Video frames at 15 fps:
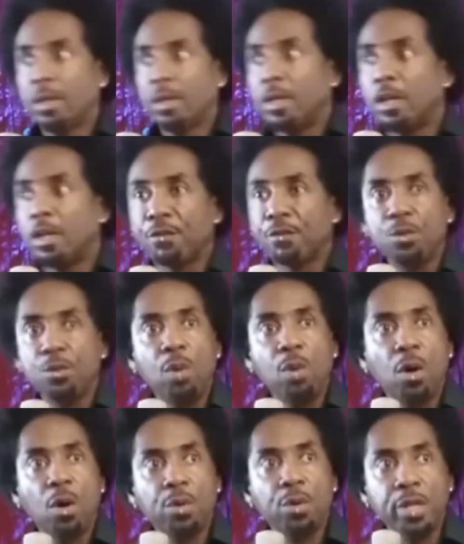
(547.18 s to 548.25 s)
If you
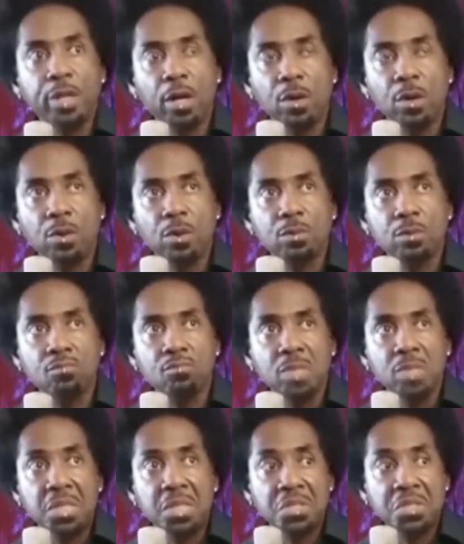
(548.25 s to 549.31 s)
holding on
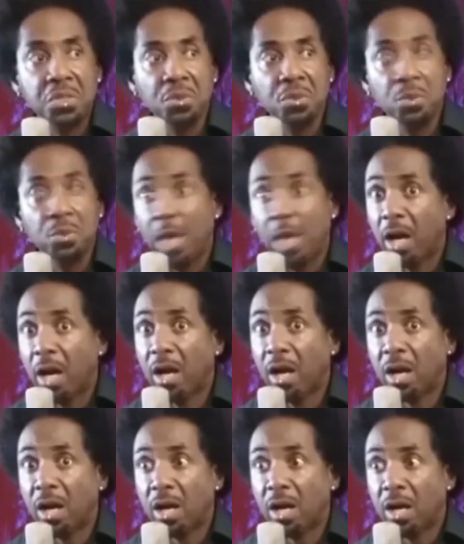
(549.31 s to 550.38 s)
to
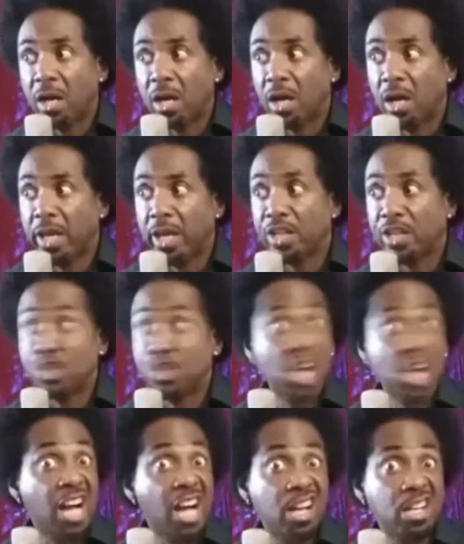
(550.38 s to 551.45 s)
a
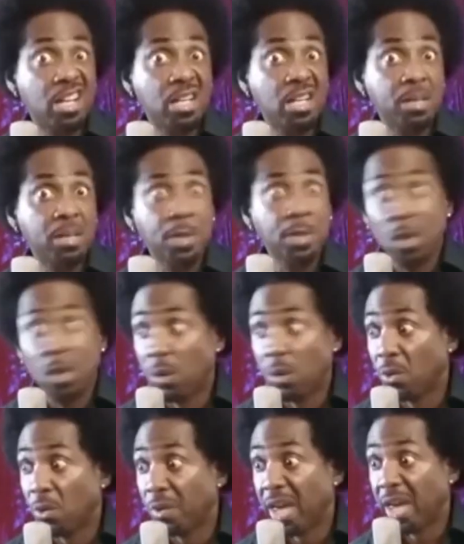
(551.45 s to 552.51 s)
job
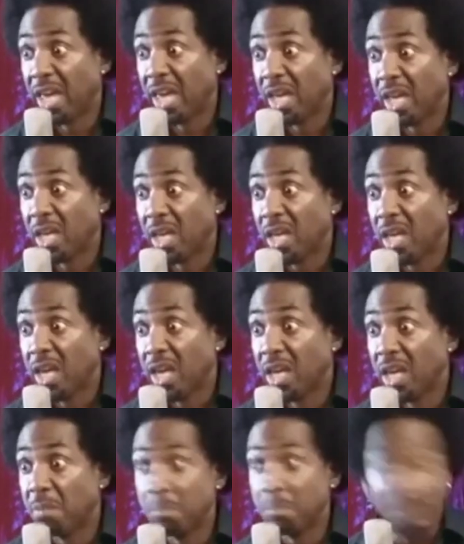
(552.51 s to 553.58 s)
or a
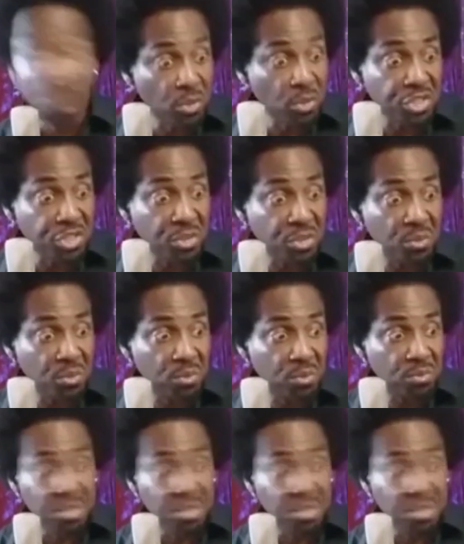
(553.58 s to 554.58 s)
emotional